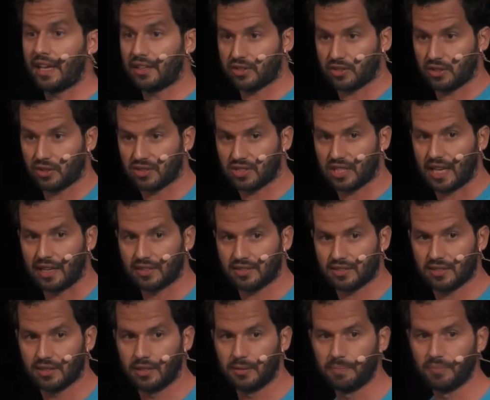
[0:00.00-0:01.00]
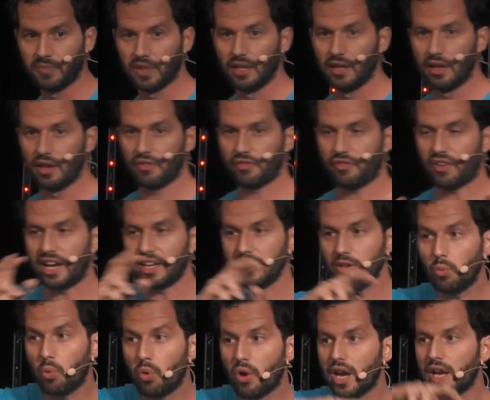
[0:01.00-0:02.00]
success.
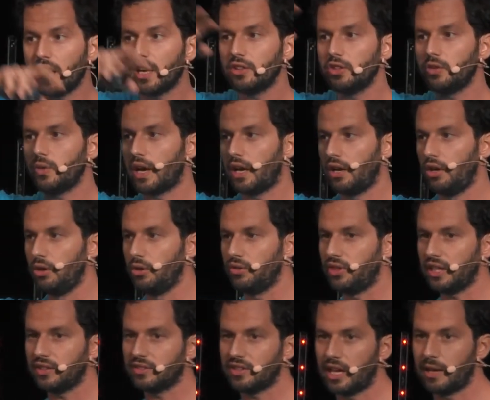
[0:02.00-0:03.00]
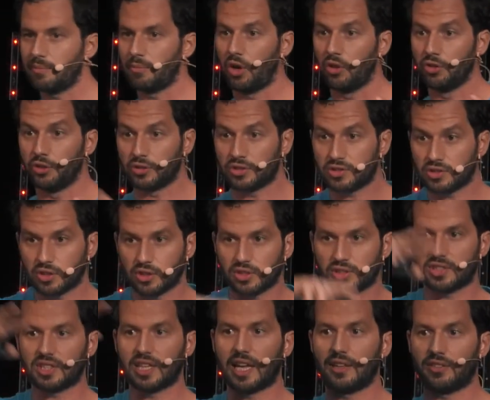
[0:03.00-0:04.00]
Find where you are losing them on the
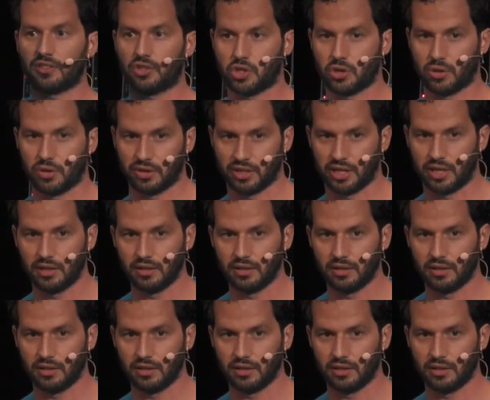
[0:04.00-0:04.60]
success journey.